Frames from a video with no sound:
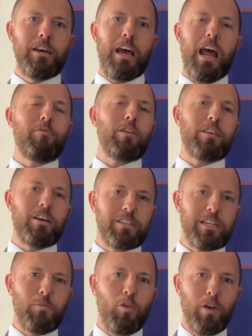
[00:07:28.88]
every
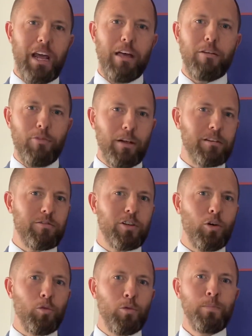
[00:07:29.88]
Thursday morning at the front of
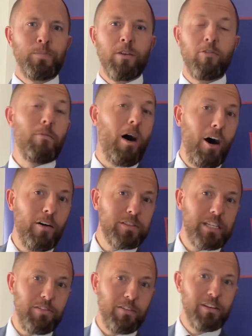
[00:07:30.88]
school from
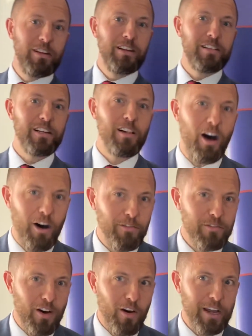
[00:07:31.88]
7:30 till
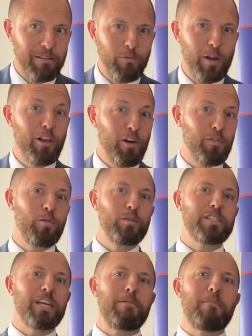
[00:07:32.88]
9:30. We look forward to
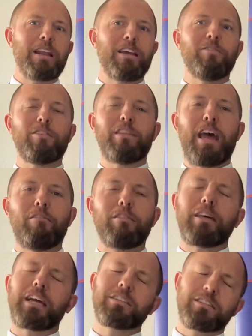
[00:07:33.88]
seeing many of you there, and
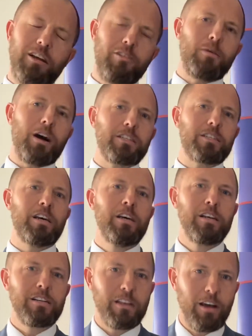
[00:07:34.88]
thanks so much
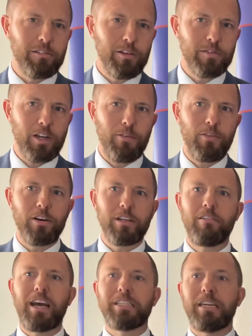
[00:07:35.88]
to those who've so far
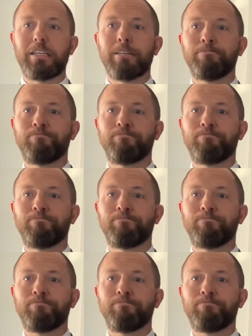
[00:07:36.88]
donated.